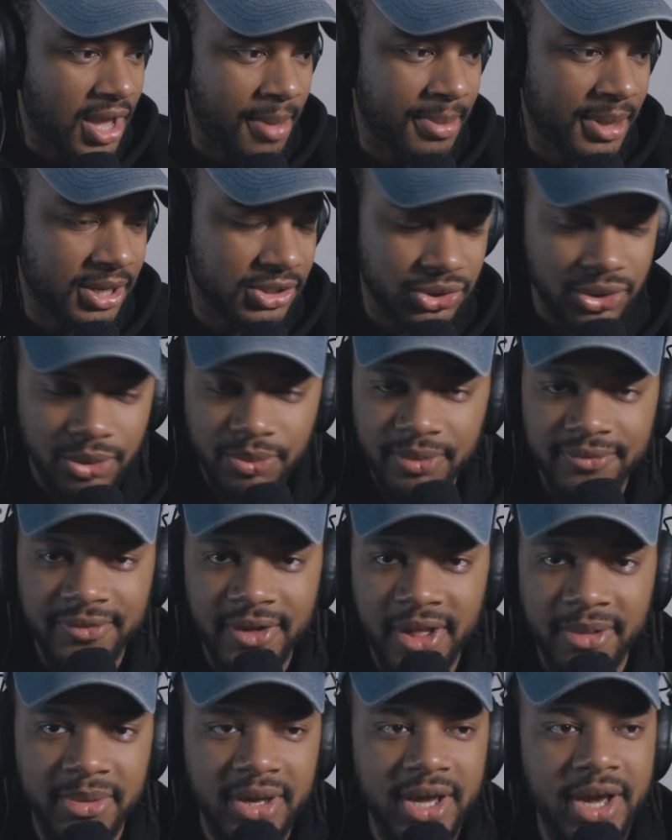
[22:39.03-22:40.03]
I'm not sure when
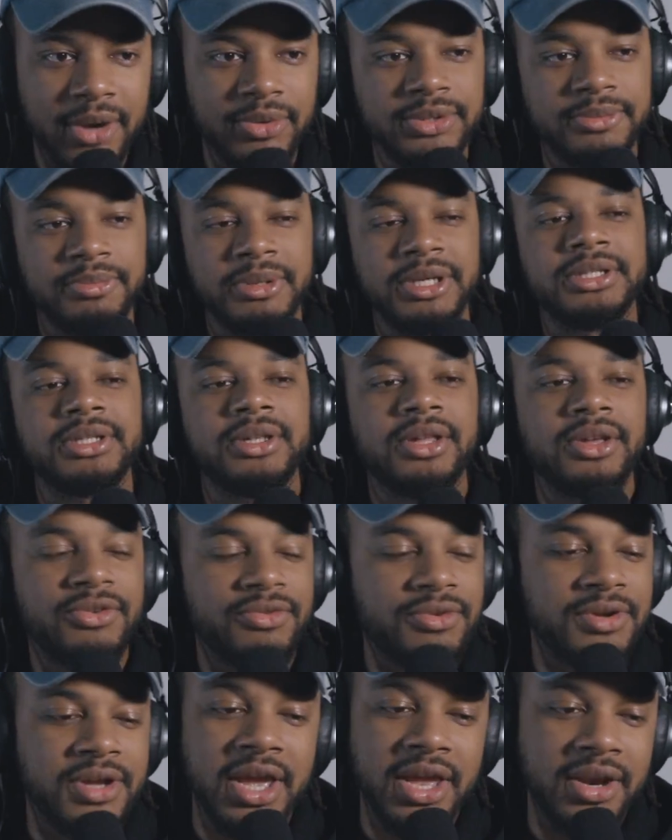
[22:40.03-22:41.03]
Family Guy was basically
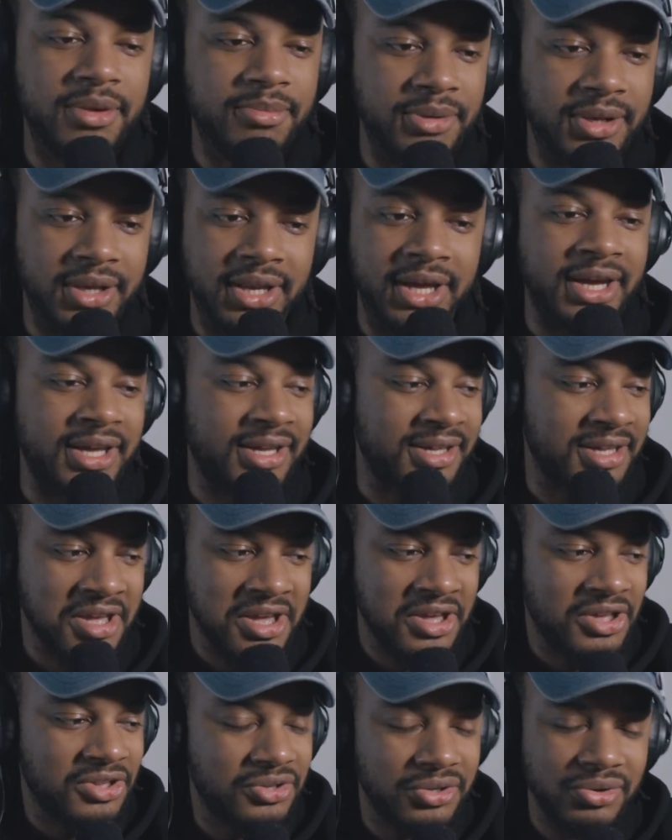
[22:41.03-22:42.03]
created, but like,
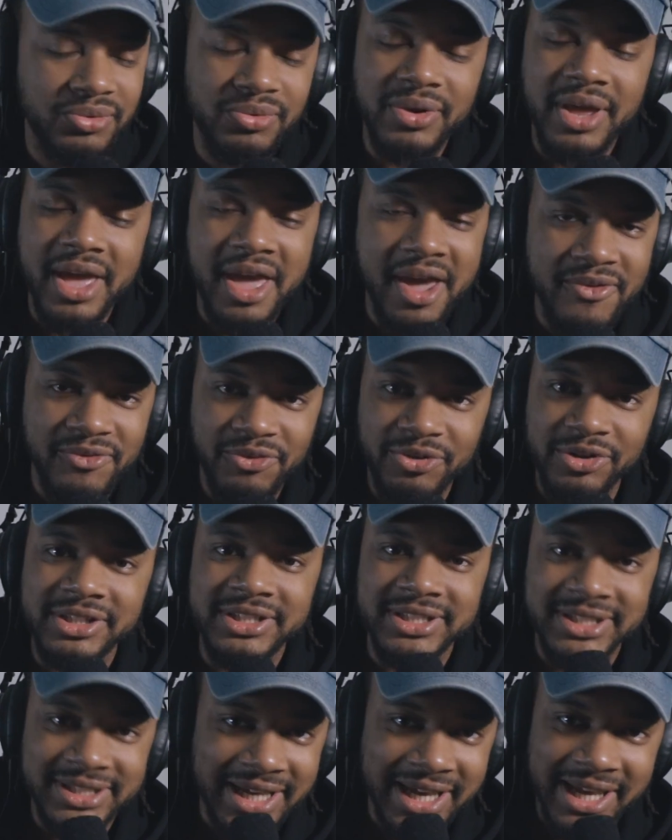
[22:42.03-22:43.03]
dude, every
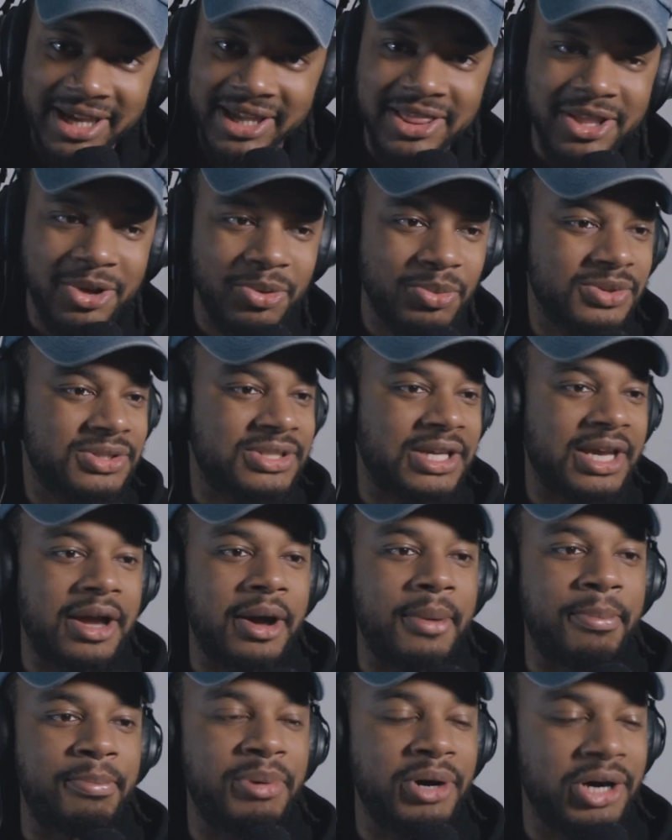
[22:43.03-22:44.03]
scene, there was like
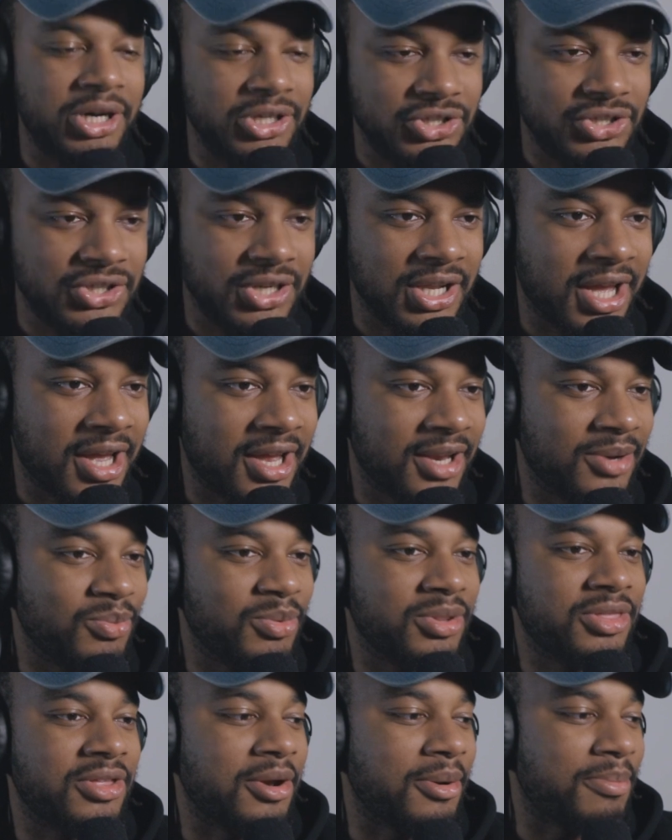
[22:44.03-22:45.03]
a
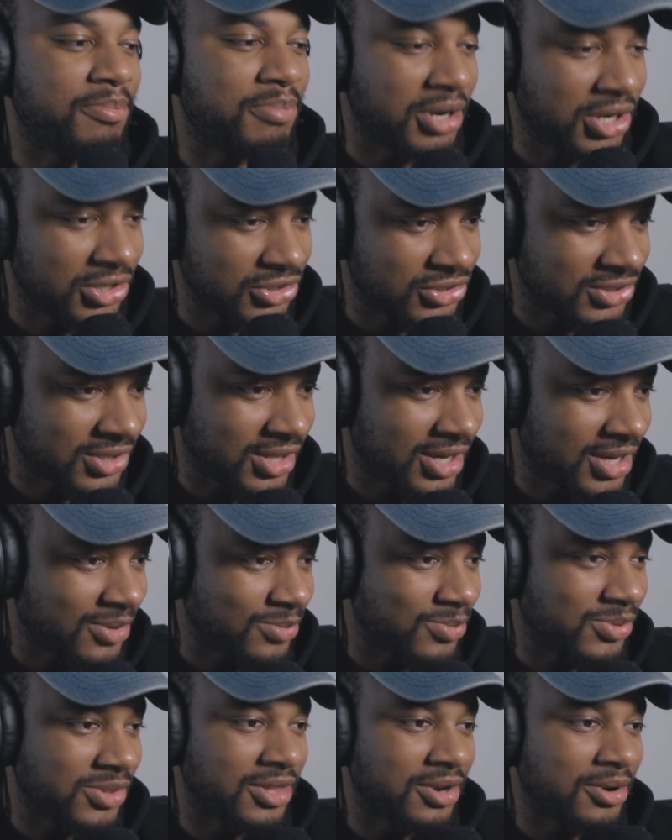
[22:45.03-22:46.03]
punchline within a
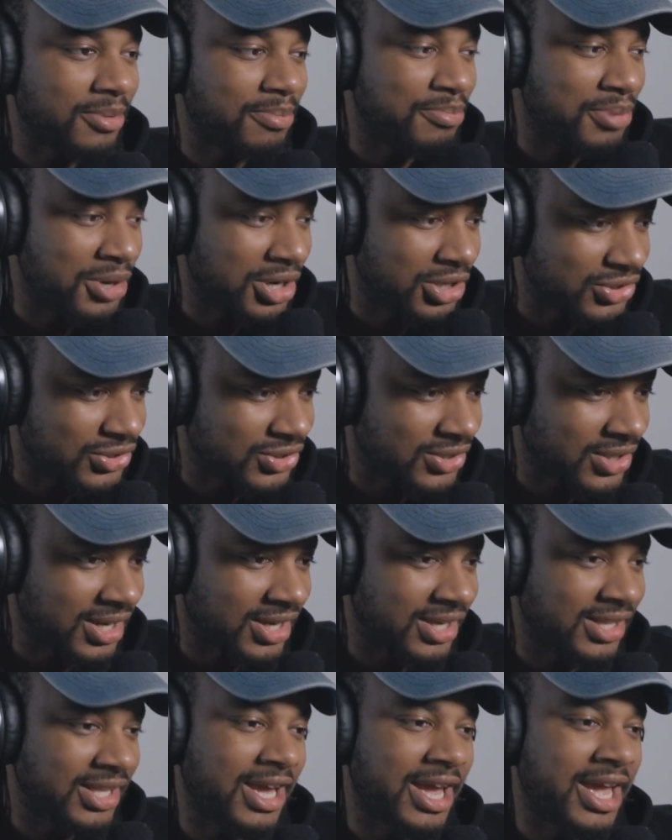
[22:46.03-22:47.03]
punchline within a
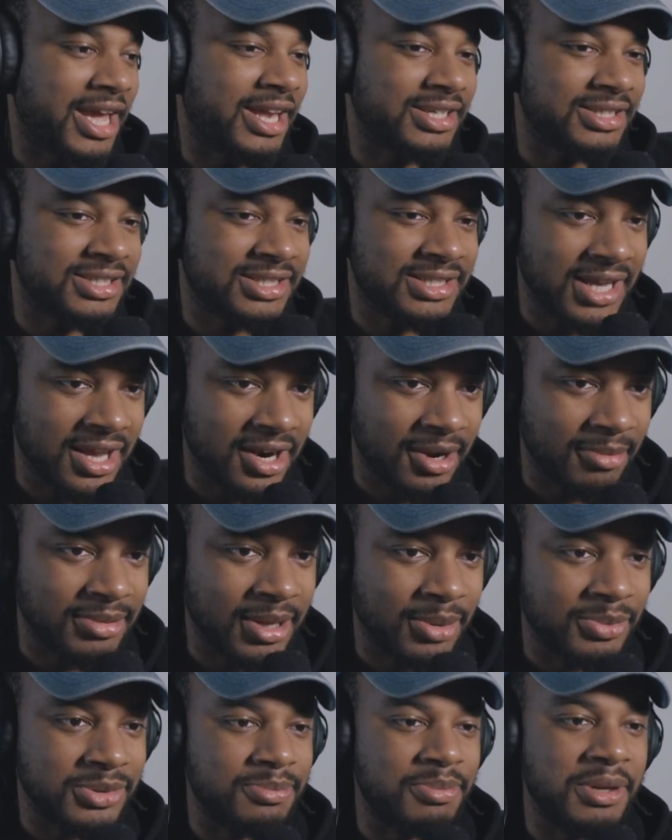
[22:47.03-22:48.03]
punchline that had a
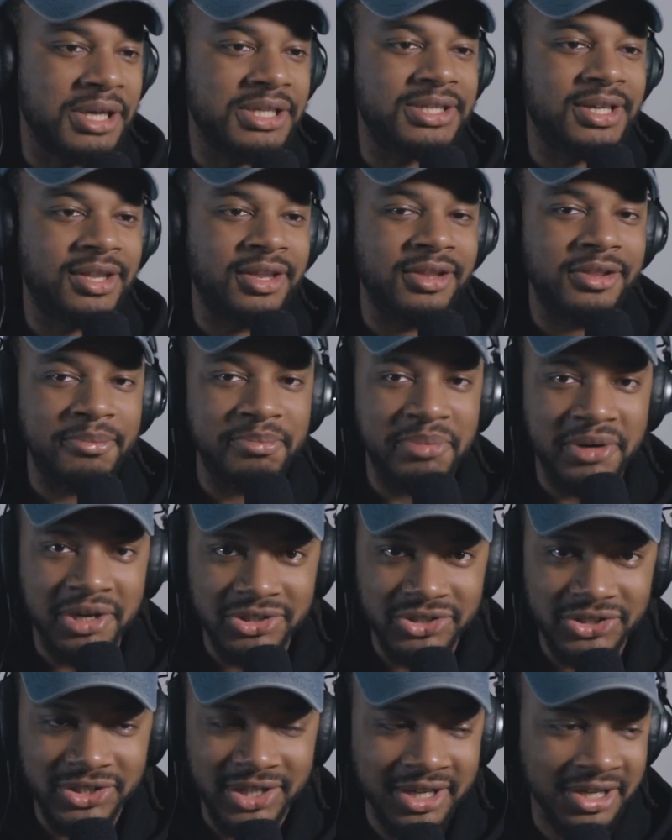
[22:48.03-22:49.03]
setup that was basically the
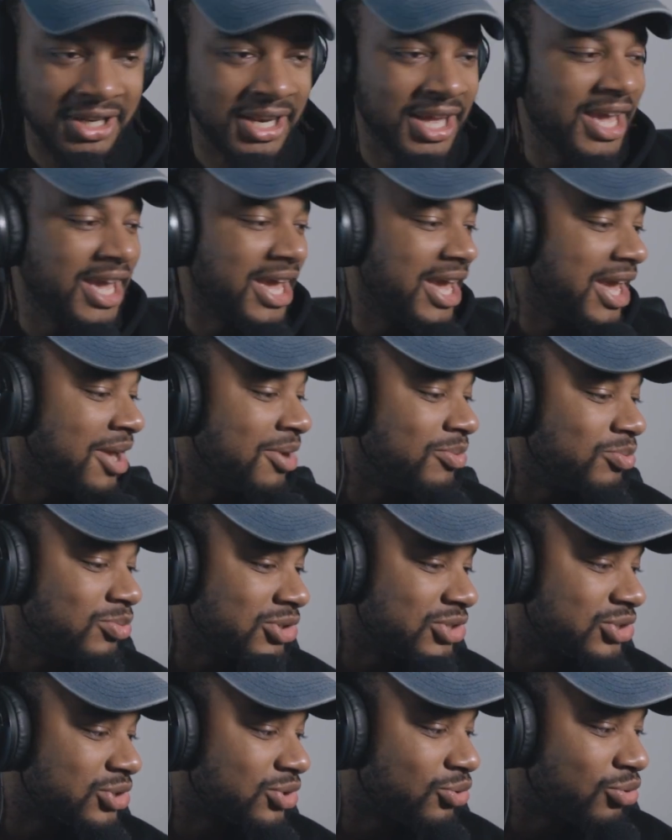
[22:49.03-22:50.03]
punchline. It
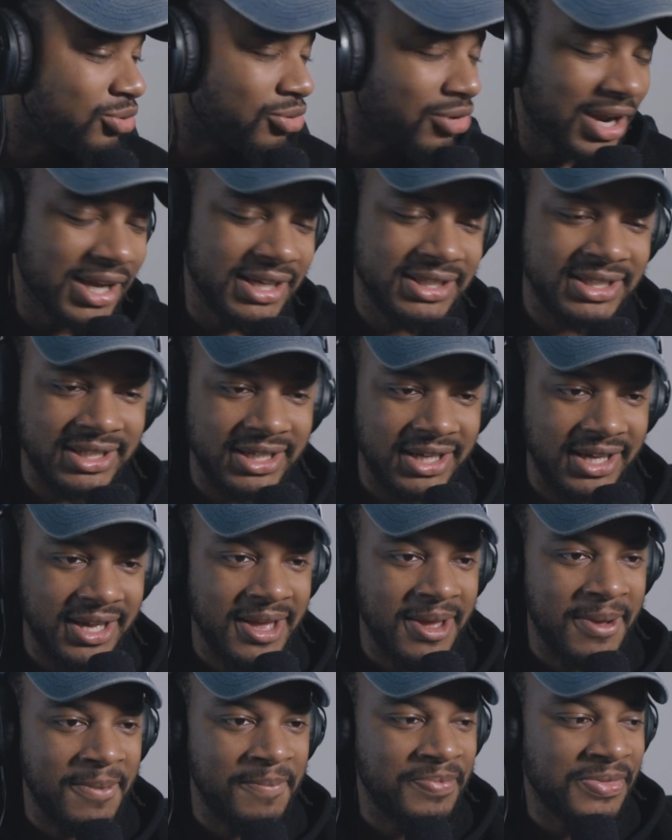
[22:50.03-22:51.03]
was crazy.
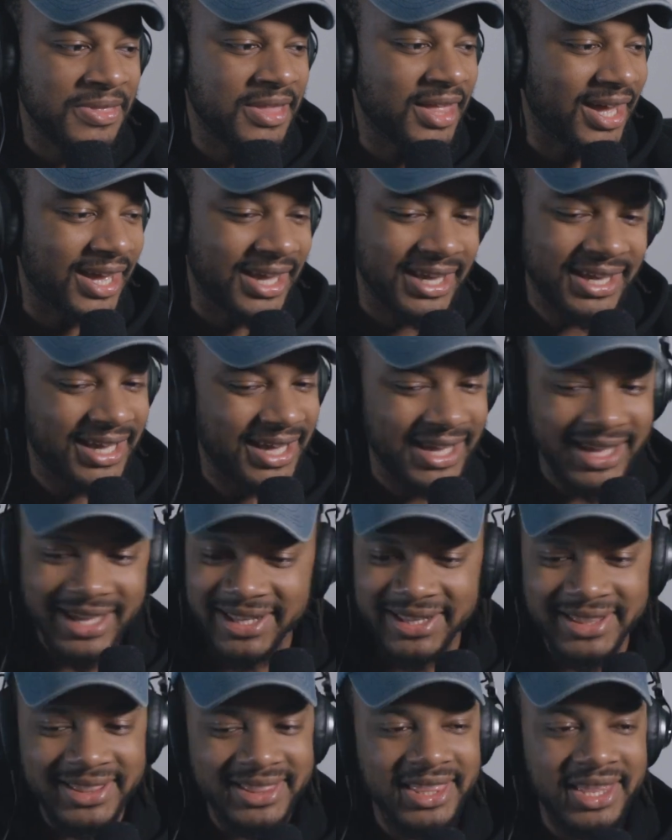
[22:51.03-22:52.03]
Like,
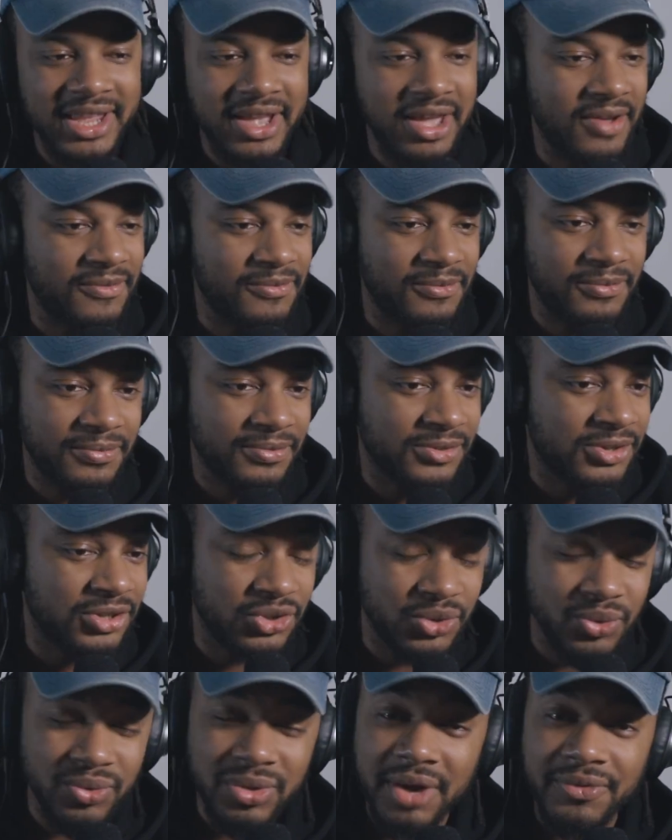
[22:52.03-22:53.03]
to
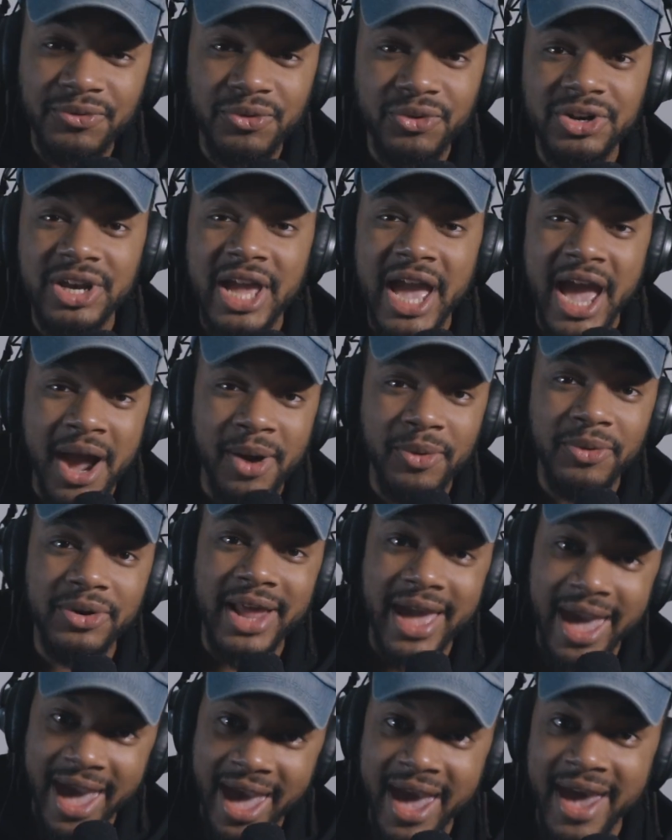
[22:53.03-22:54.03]
do that for an hour
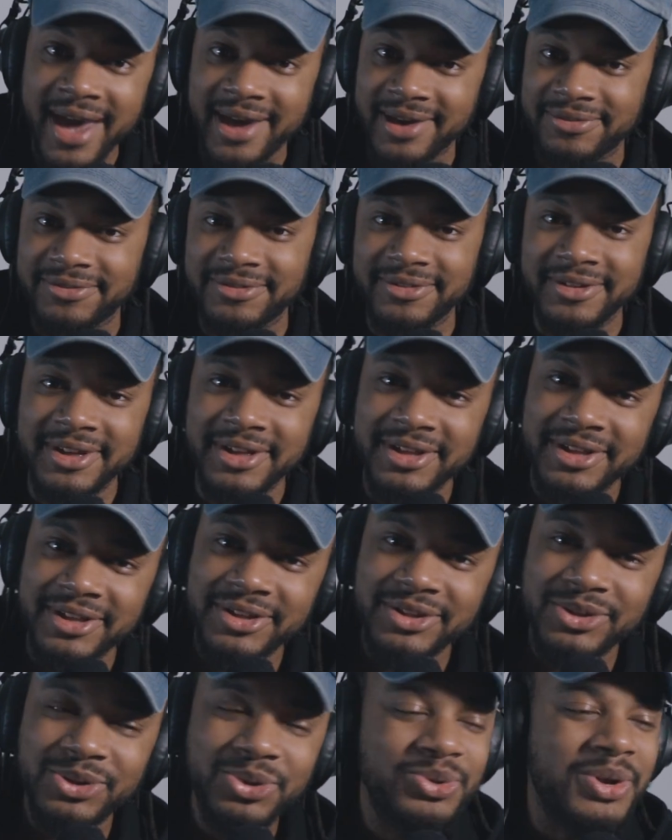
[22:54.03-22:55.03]
and a half,
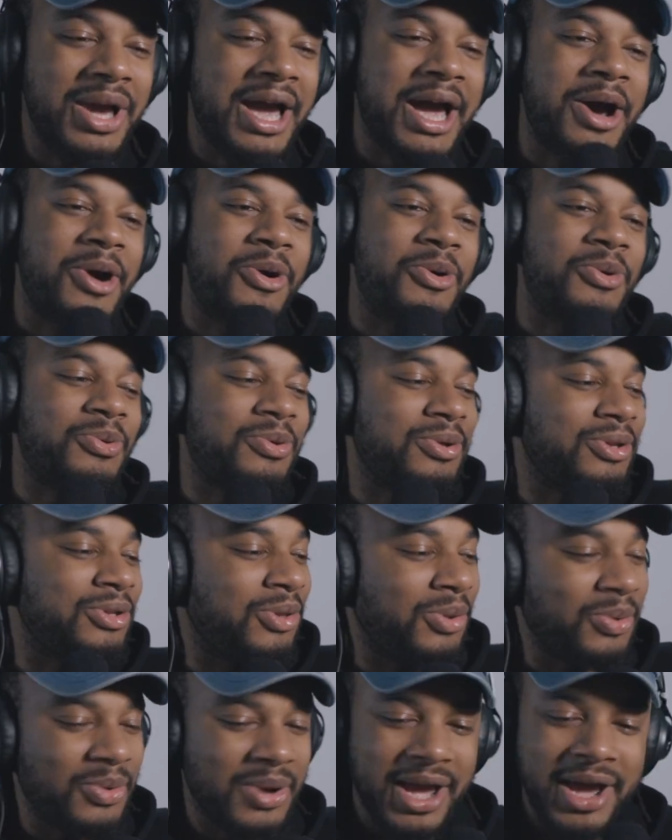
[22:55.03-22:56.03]
do you know how,
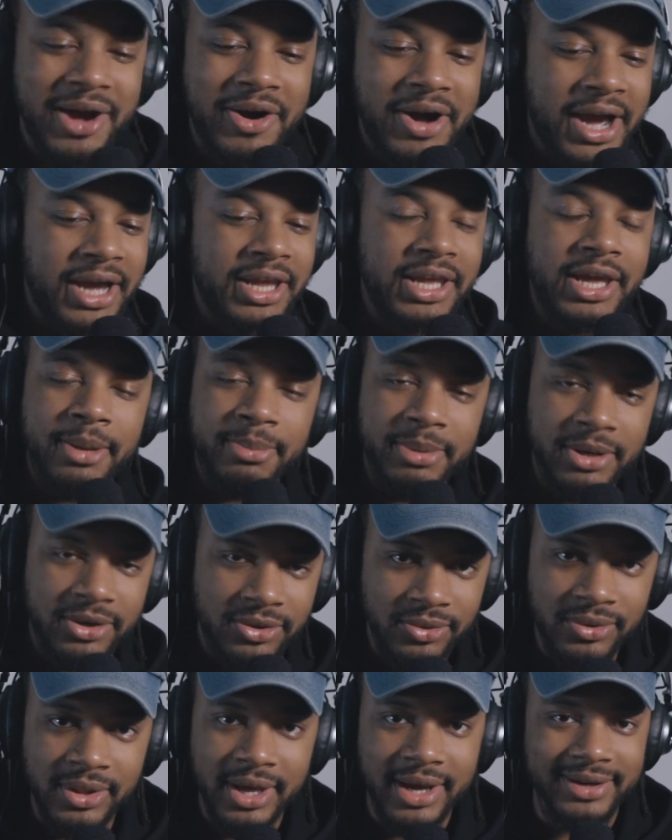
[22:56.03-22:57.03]
do you know how high you gotta be
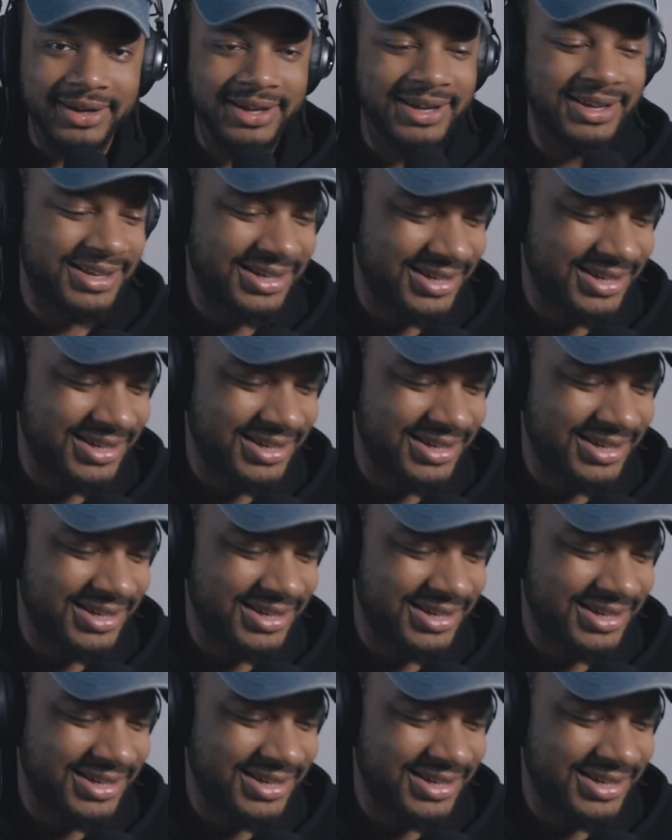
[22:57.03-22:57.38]
to do that?